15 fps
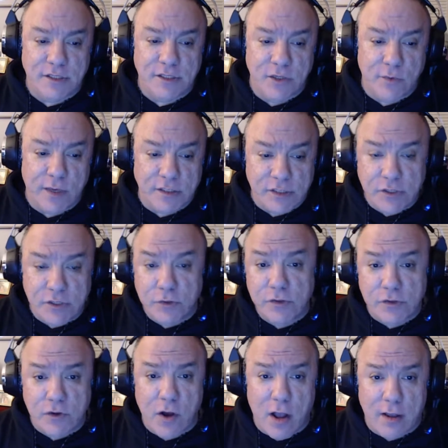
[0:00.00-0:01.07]
doing two
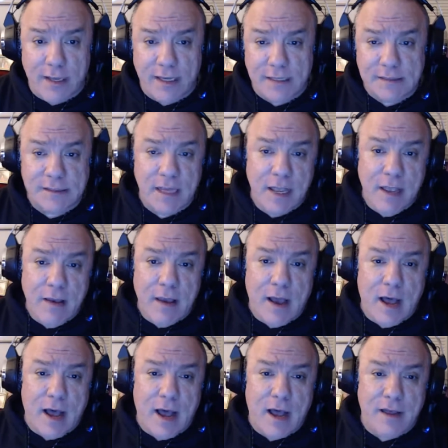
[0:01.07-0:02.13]
drawings
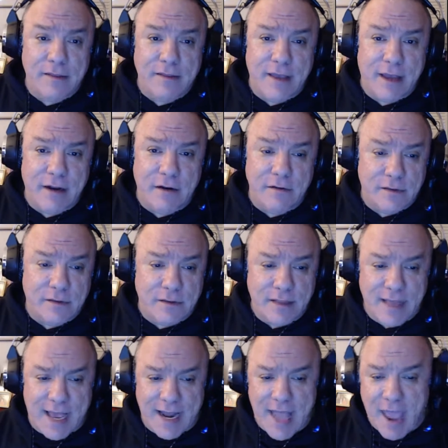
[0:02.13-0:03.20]

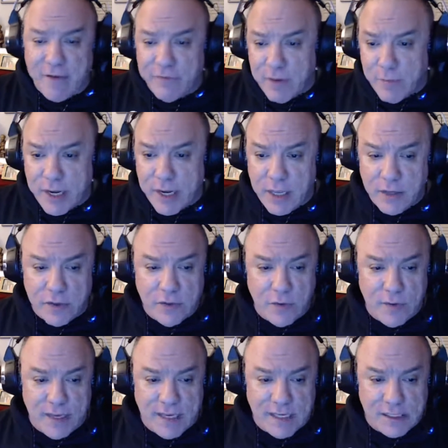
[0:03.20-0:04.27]
that everybody
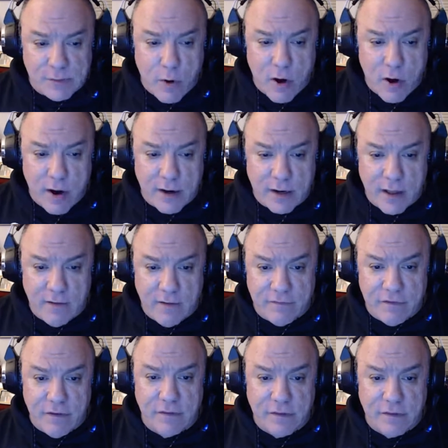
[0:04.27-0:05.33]
who is part
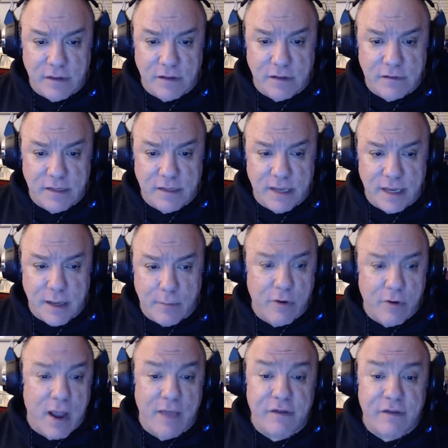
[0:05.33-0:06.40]
of the
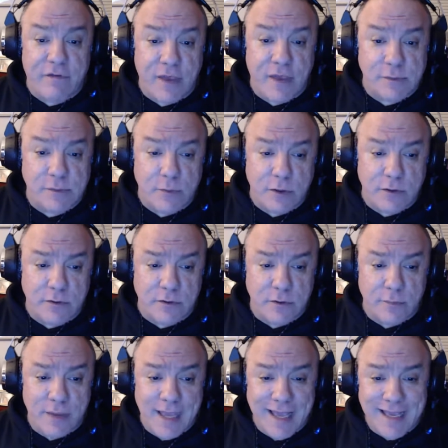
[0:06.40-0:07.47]
private Facebook
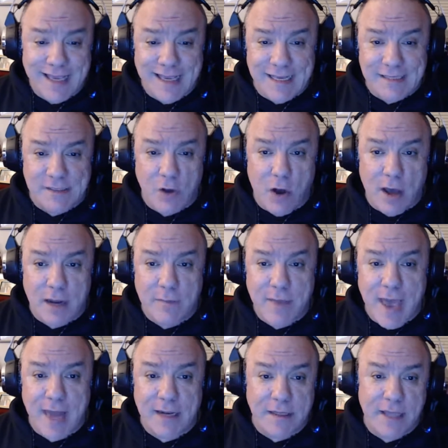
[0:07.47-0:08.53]
group is
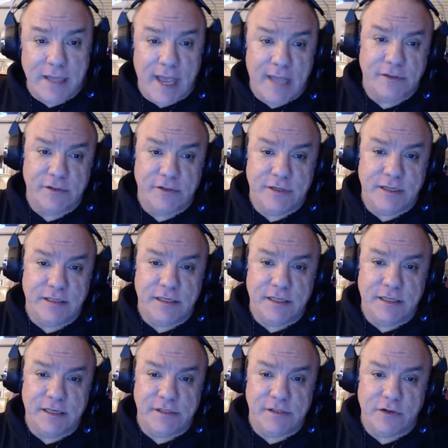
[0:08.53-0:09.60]
automatically entered into
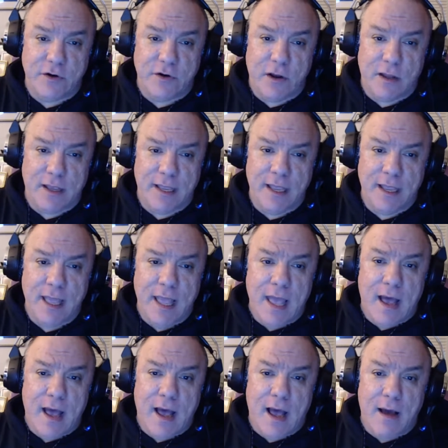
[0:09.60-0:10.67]
this drawing.
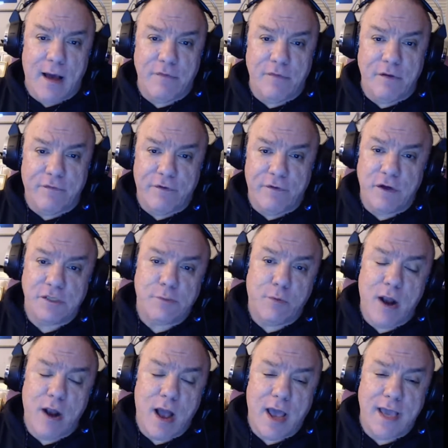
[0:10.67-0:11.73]
The first
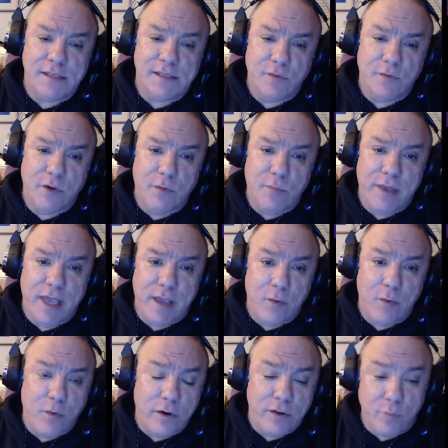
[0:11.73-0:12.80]
prize will be
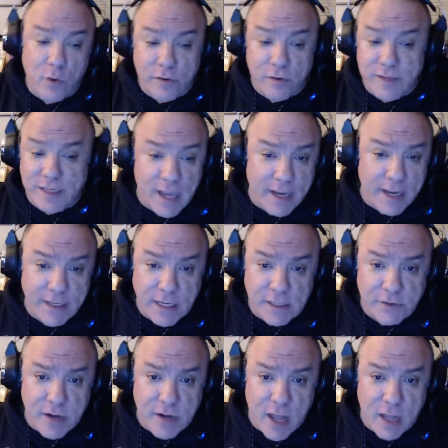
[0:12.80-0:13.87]
worth more than
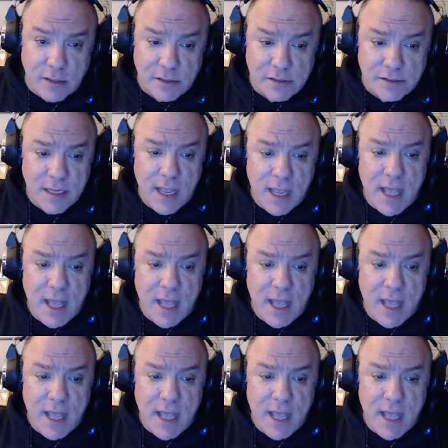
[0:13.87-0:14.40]
$900.